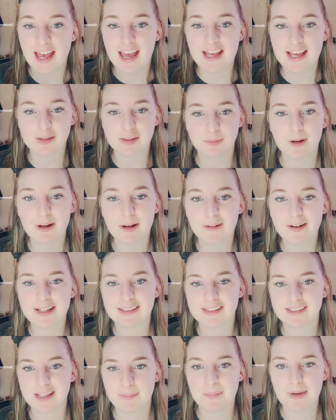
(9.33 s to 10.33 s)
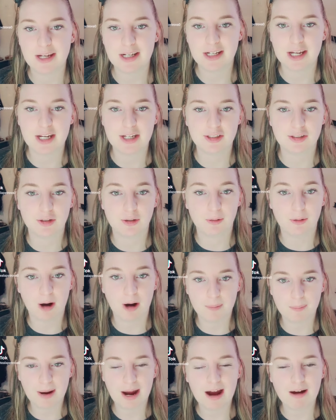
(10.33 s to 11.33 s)
as well as stepping into
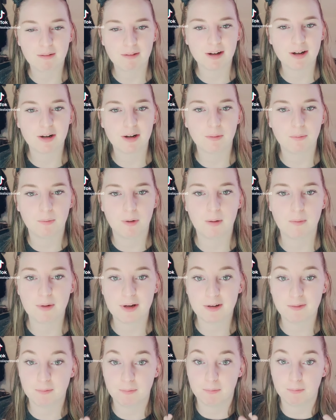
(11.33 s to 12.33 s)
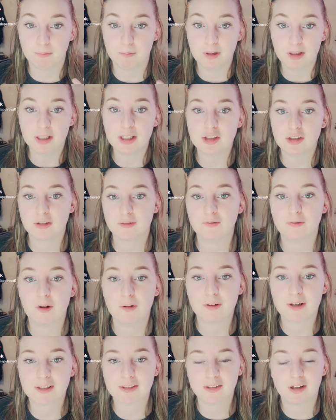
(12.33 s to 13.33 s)
our power, what we really should
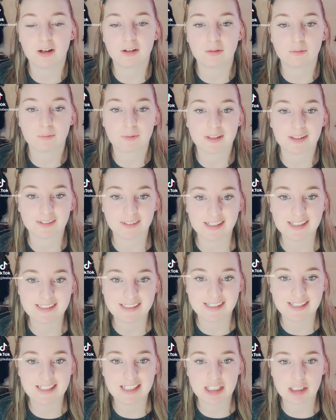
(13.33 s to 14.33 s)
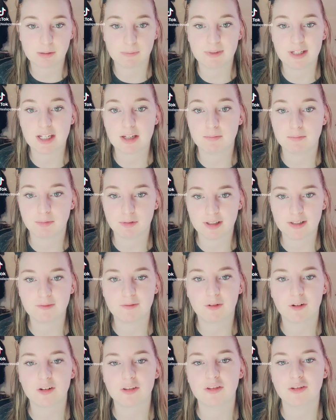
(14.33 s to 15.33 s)
focus on releasing so we can bring
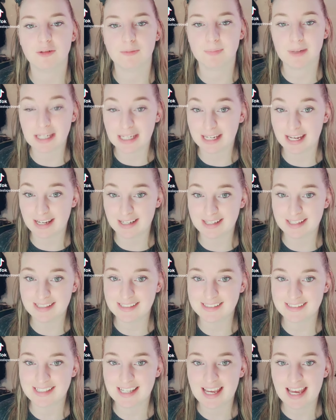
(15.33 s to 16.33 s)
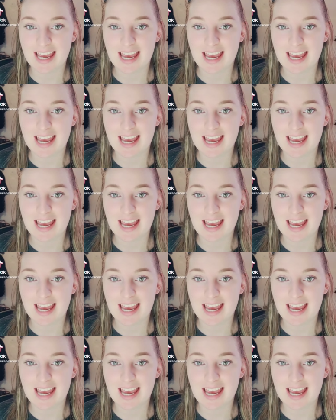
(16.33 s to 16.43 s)
forth new beginnings,